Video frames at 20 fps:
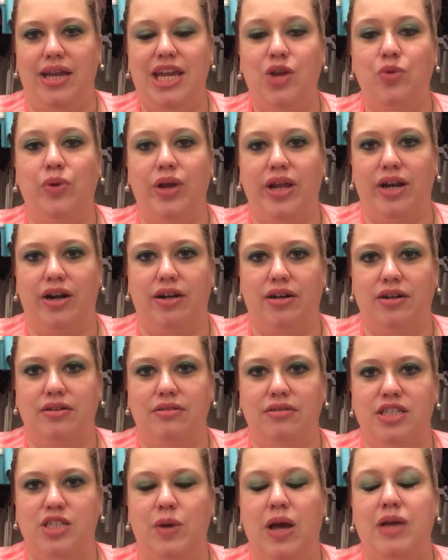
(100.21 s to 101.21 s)
e-reader,
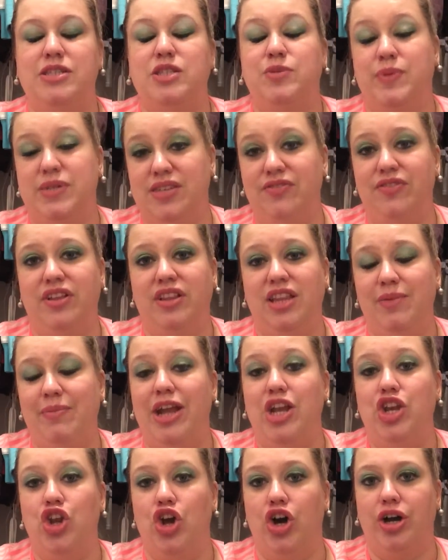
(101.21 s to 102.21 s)
specifically
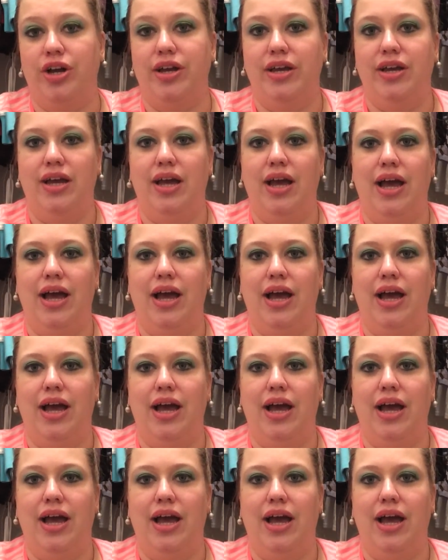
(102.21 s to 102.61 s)
my Nook.